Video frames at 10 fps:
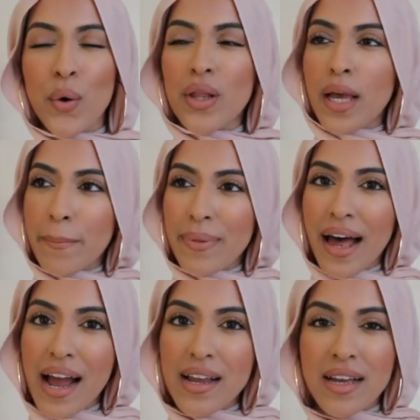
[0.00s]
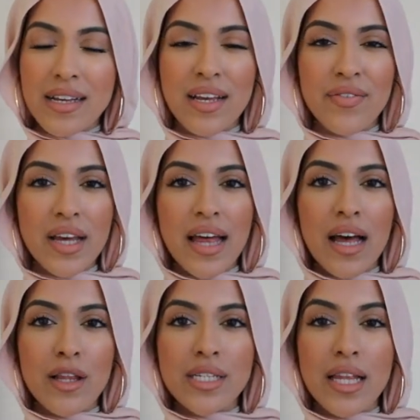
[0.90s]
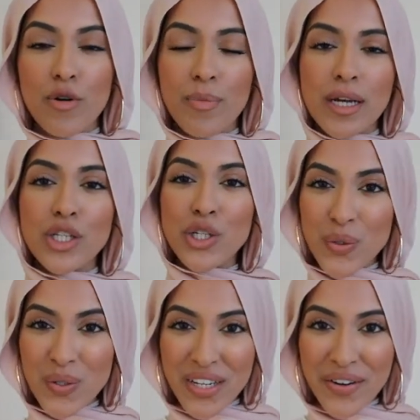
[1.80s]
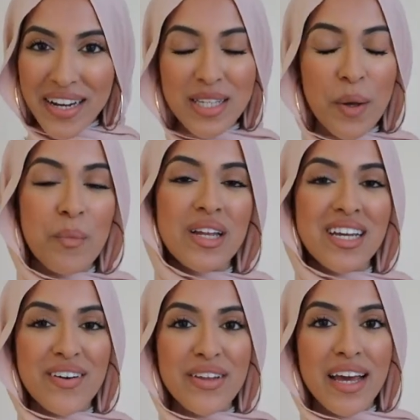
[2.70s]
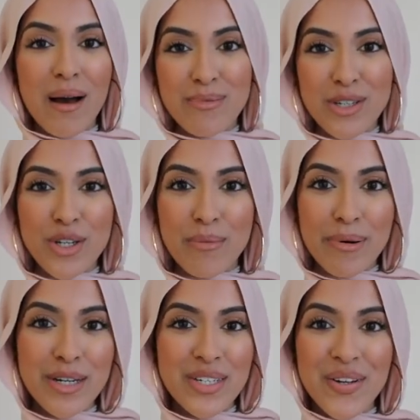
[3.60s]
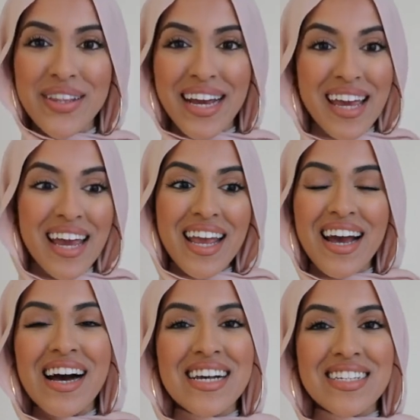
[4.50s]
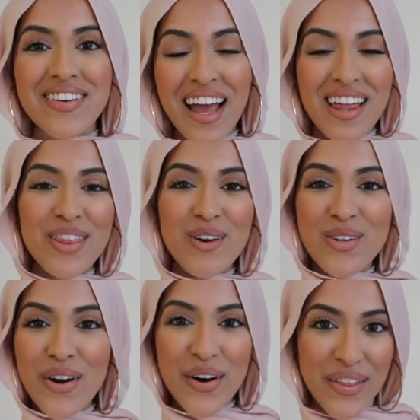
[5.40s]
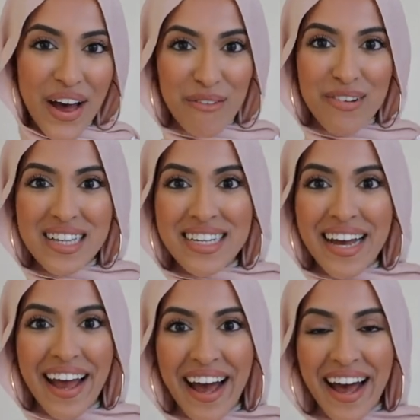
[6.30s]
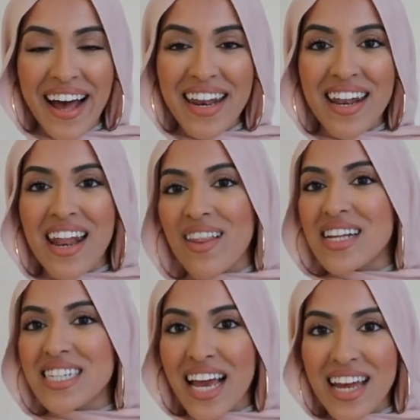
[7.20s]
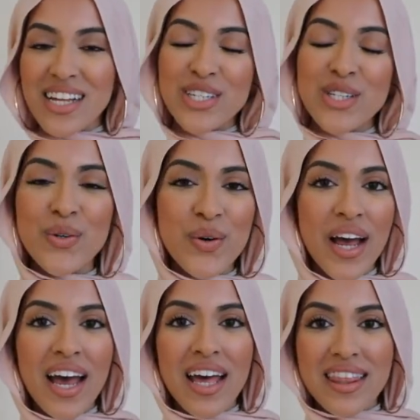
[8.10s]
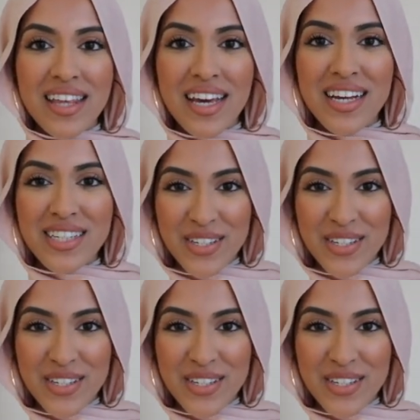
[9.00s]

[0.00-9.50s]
or like a black, because I feel like that looks a little bit too serious, but definitely up to your personal liking. So yeah, those are all the outfits I had. Now let's get into the